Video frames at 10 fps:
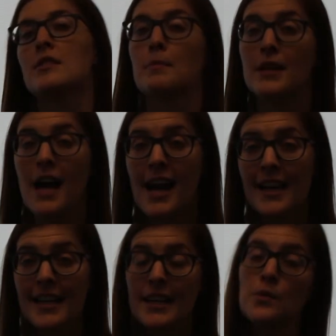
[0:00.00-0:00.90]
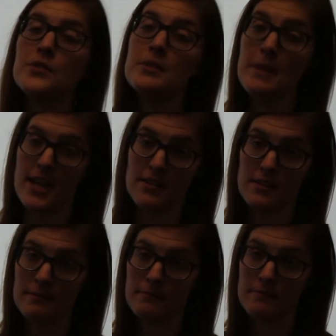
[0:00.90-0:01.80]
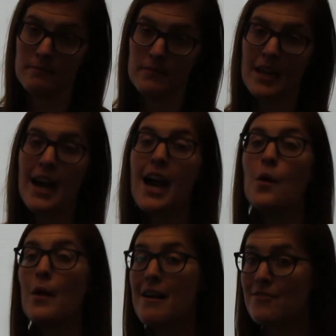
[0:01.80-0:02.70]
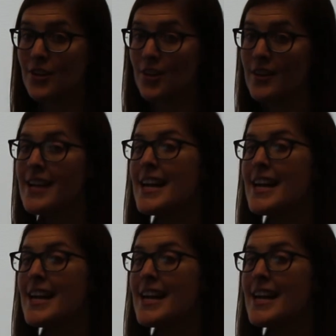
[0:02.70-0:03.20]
supply equals demand. However,